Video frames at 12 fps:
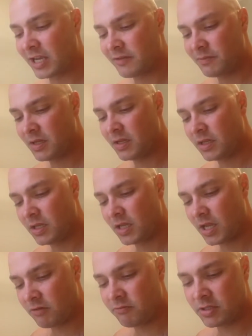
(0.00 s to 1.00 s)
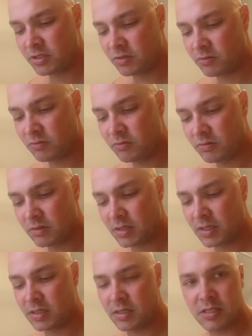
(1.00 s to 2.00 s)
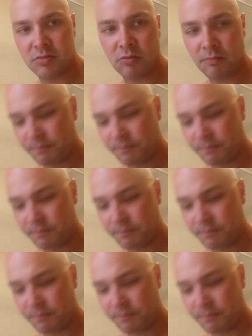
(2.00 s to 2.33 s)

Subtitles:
gave me the original and this